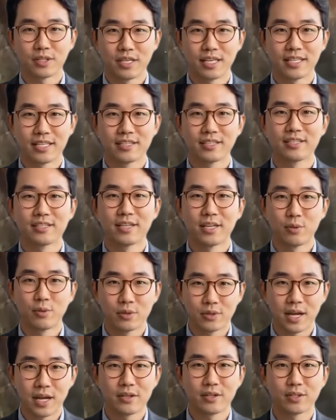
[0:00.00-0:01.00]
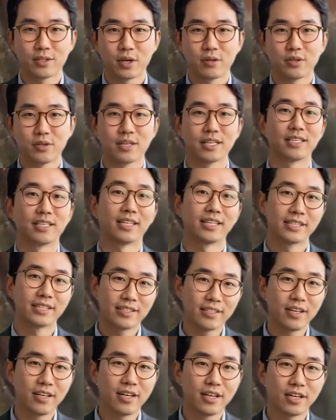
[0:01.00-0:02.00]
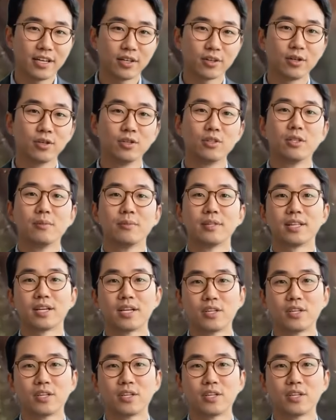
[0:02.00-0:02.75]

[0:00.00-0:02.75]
from 3 distinct vectors. Superb crew